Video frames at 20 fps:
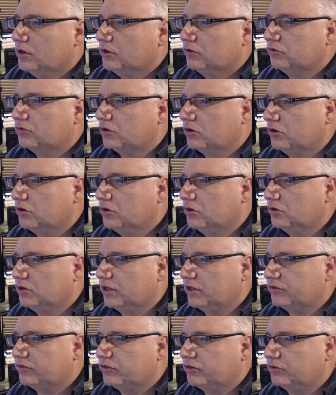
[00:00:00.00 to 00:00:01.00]
So
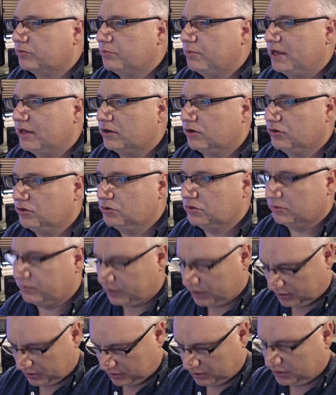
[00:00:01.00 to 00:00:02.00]
let's just make a new
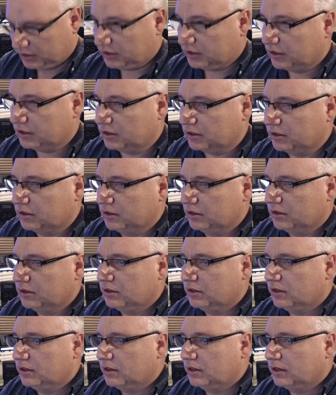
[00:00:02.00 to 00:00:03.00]
event here.
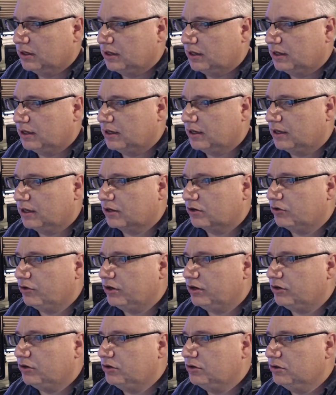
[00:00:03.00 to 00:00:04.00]

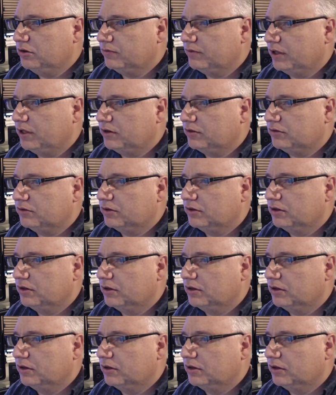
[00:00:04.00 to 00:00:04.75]
Create a new event